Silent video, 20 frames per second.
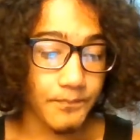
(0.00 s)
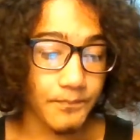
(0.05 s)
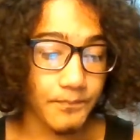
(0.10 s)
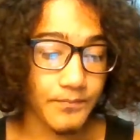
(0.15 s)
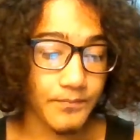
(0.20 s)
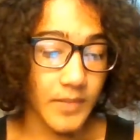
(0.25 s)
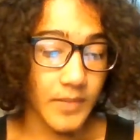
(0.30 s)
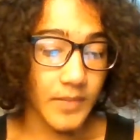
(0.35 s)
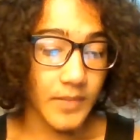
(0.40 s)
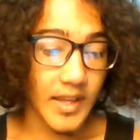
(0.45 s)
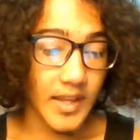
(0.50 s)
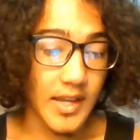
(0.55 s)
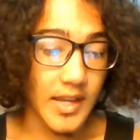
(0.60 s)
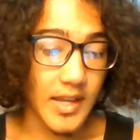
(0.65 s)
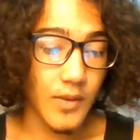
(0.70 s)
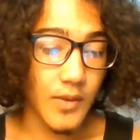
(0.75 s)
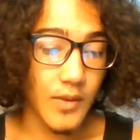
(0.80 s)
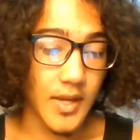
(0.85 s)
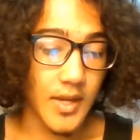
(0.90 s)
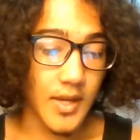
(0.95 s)

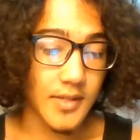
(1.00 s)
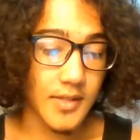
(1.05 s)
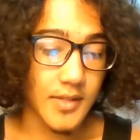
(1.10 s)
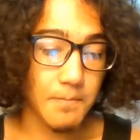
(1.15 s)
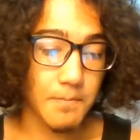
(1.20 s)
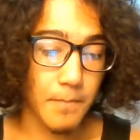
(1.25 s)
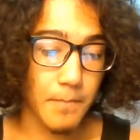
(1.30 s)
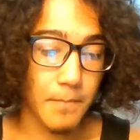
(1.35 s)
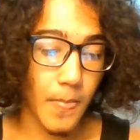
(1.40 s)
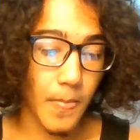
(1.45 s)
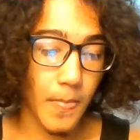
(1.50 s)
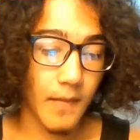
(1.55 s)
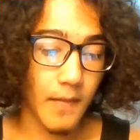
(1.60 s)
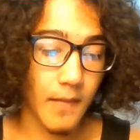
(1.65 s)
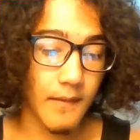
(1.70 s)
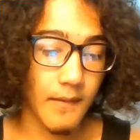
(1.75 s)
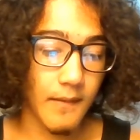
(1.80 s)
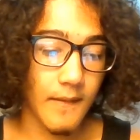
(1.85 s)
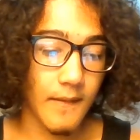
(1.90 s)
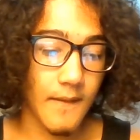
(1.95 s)
Anyways,
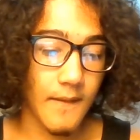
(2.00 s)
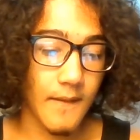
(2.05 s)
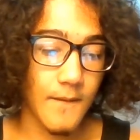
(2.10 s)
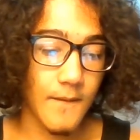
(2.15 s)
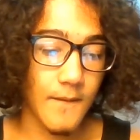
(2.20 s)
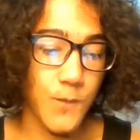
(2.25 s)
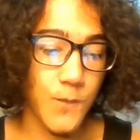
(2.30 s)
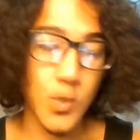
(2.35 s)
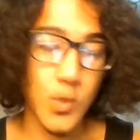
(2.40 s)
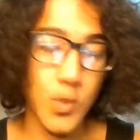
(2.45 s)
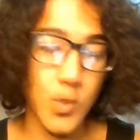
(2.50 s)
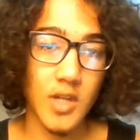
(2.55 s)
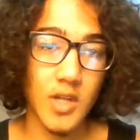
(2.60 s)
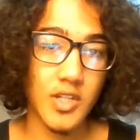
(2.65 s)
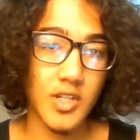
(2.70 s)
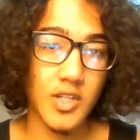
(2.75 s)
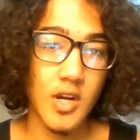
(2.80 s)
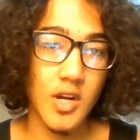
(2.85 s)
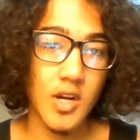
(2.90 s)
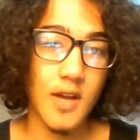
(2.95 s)
we're gonna
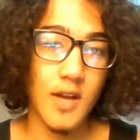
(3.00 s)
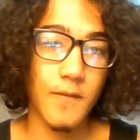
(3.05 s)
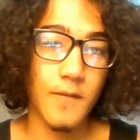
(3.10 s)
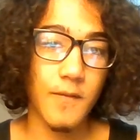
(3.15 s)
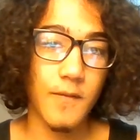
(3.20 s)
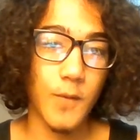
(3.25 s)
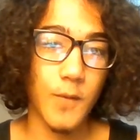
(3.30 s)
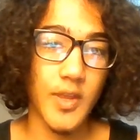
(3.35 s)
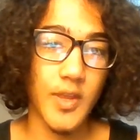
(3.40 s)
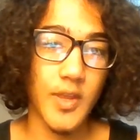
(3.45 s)
start off with